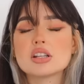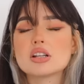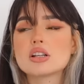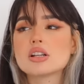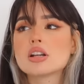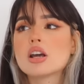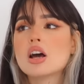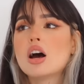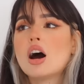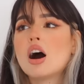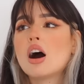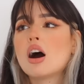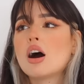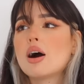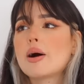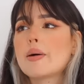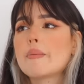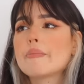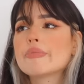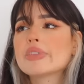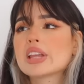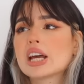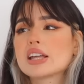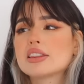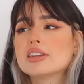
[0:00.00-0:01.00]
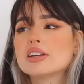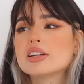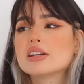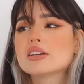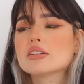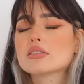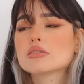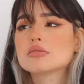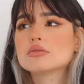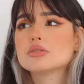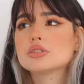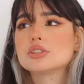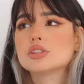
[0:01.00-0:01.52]
and I
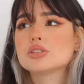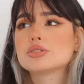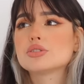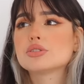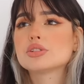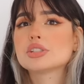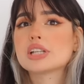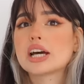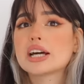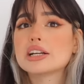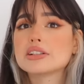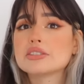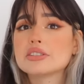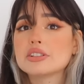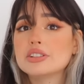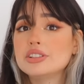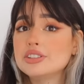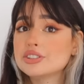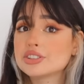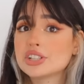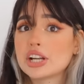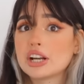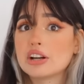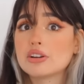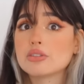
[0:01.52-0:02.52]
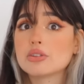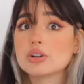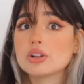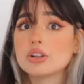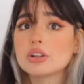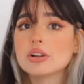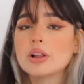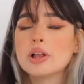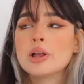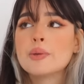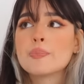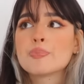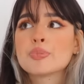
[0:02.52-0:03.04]
think society in
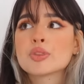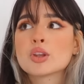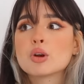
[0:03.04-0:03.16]
general